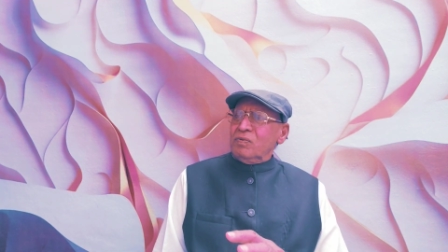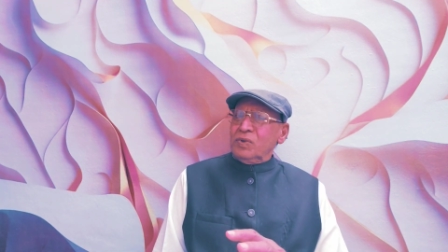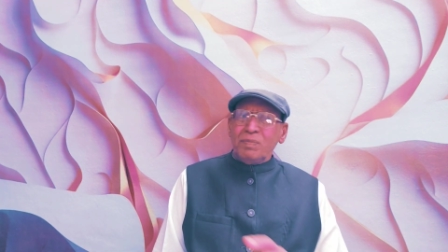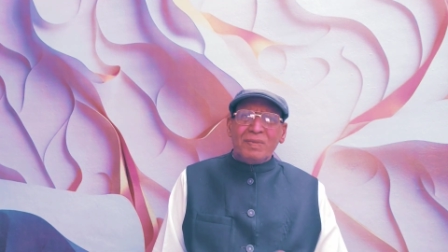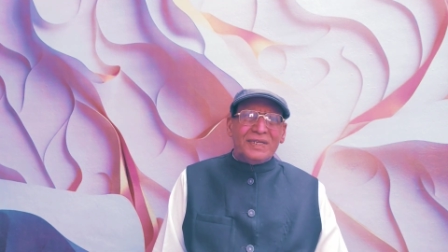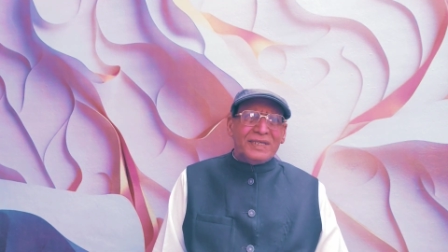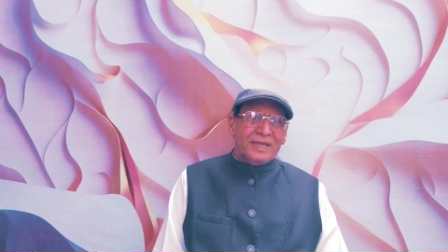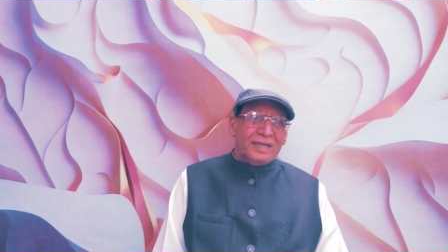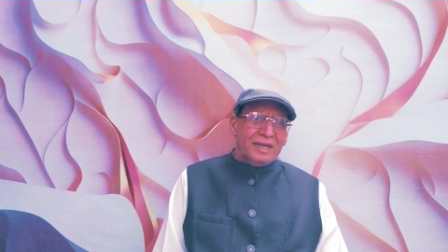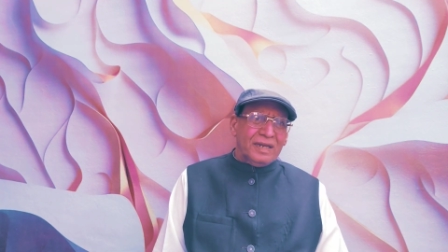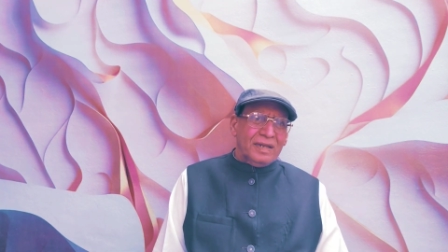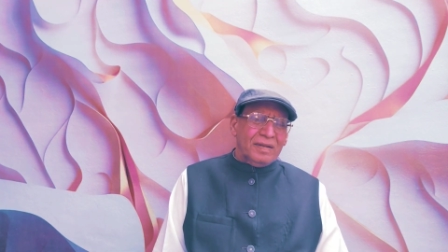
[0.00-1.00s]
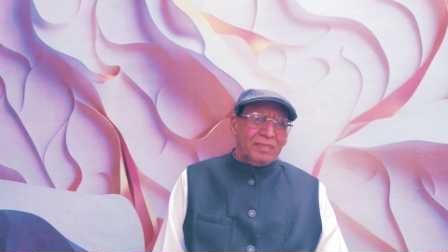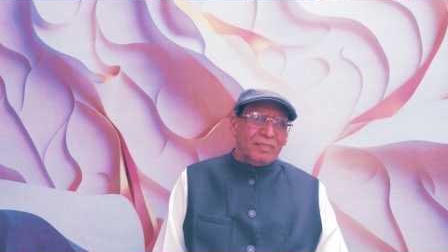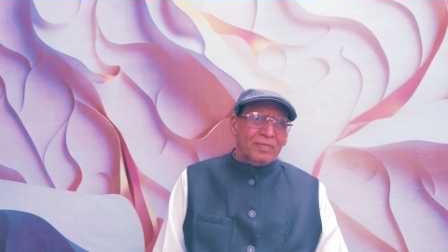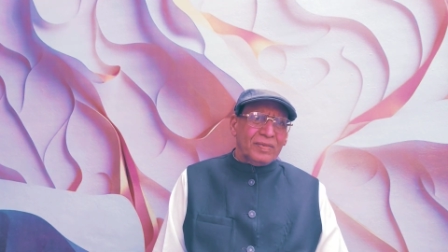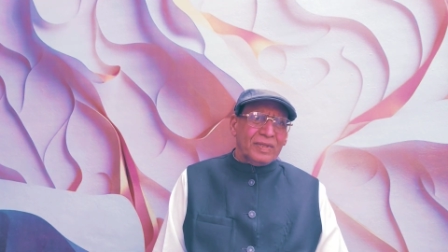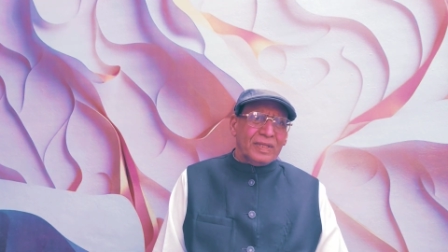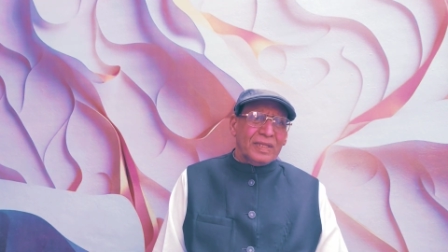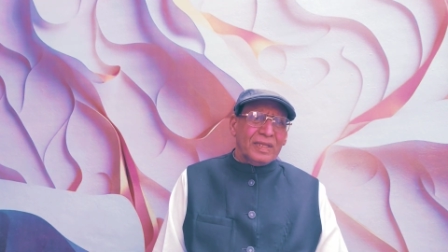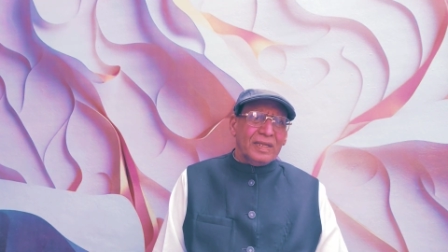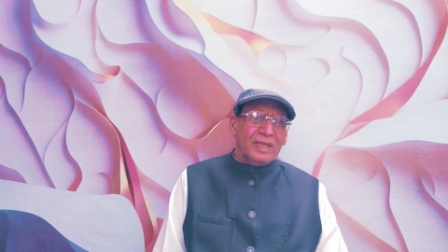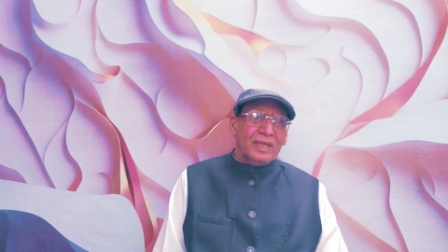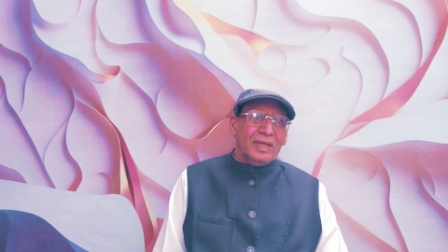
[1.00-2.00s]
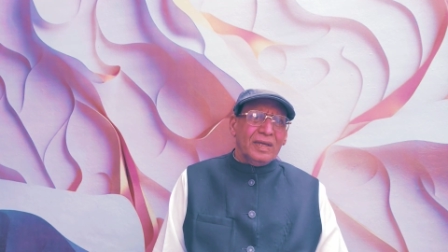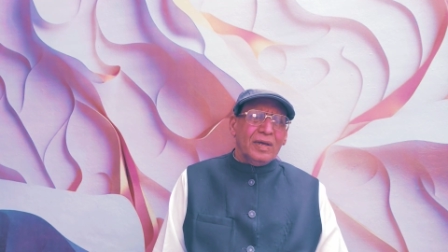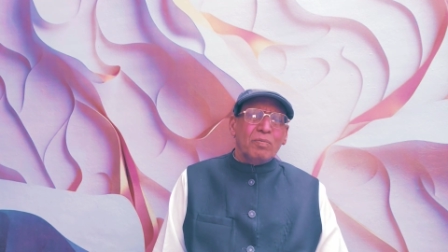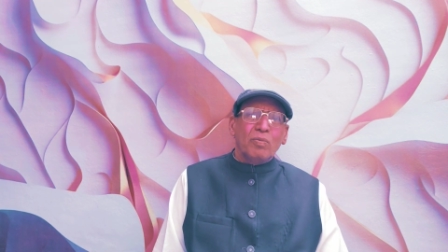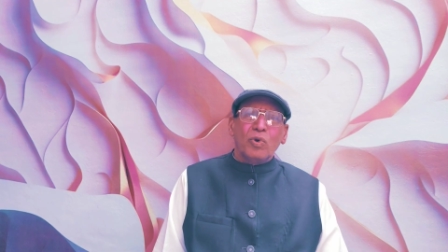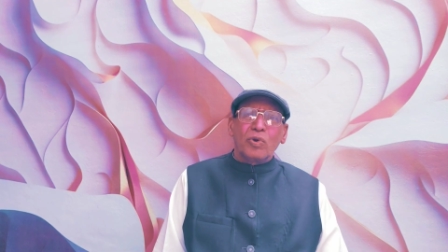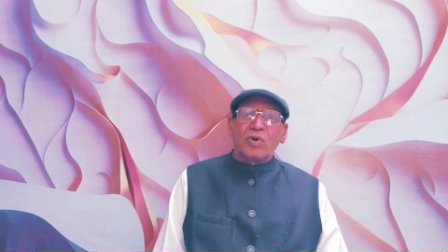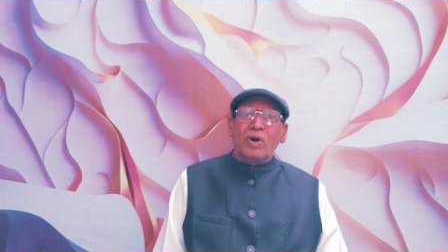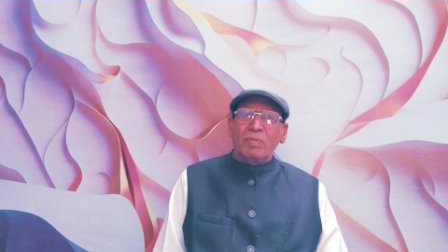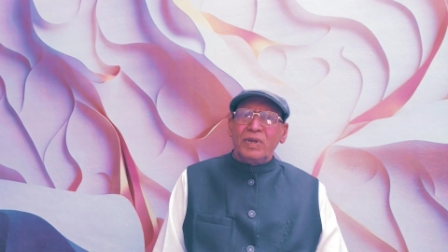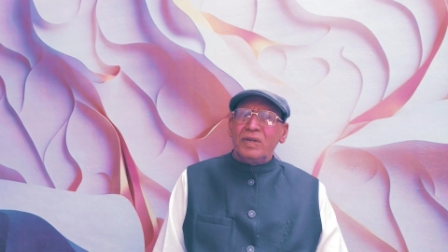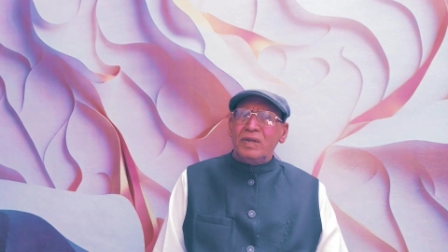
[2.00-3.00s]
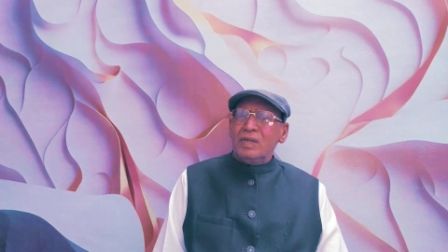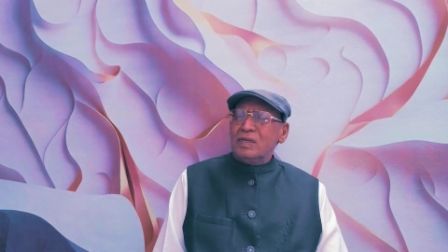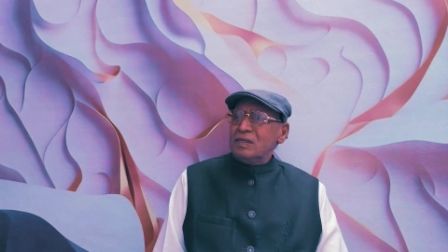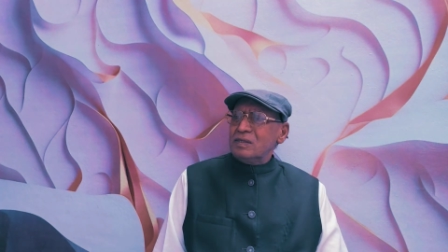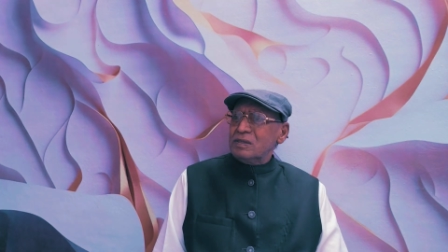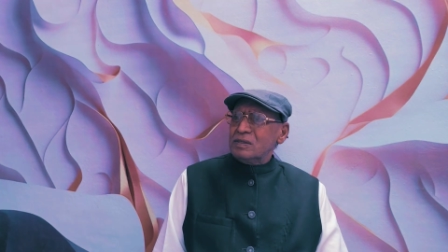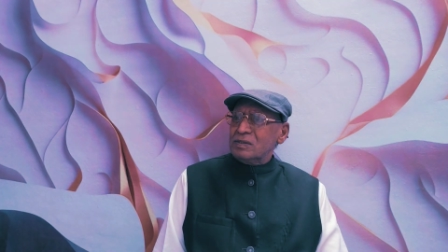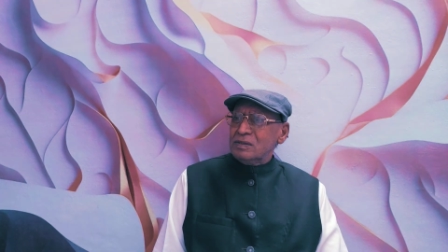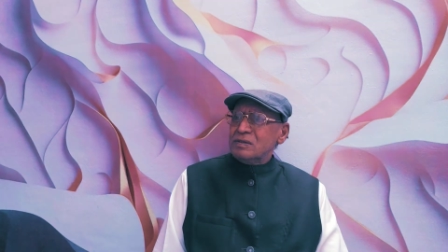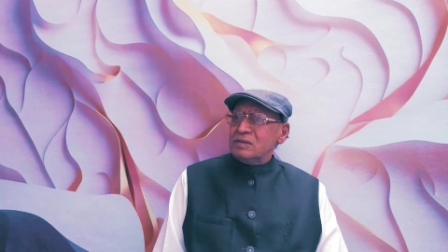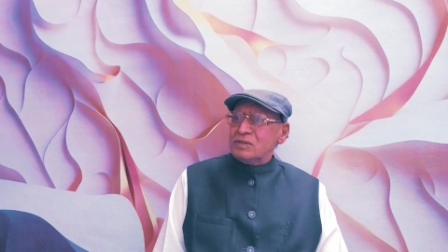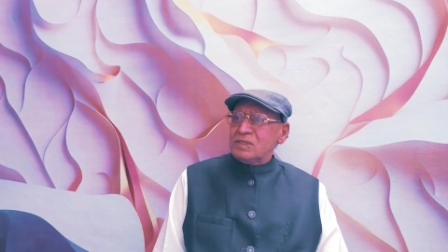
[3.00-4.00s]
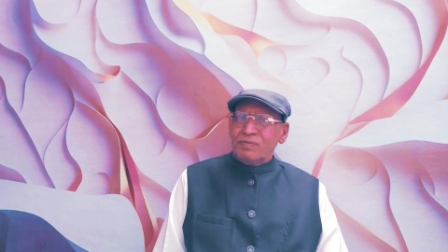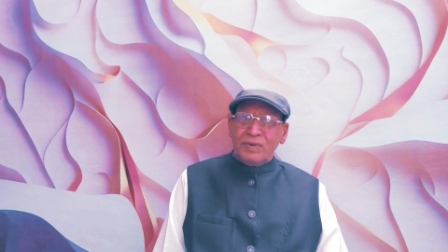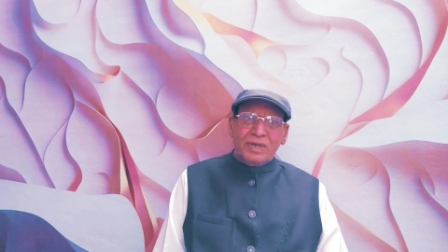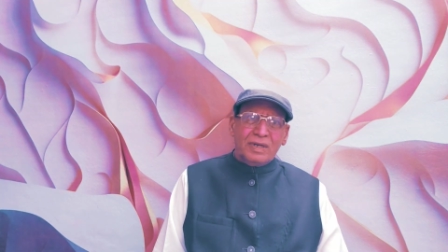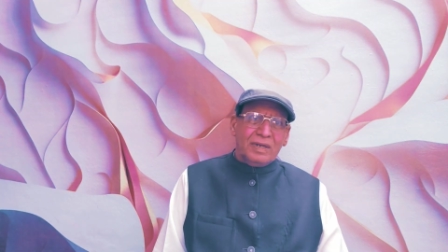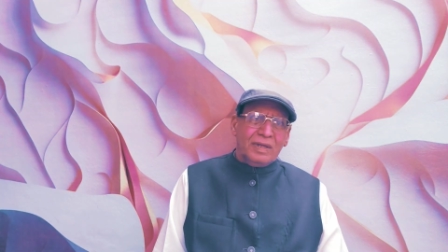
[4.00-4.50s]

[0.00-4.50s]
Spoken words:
female gender, more common suffer.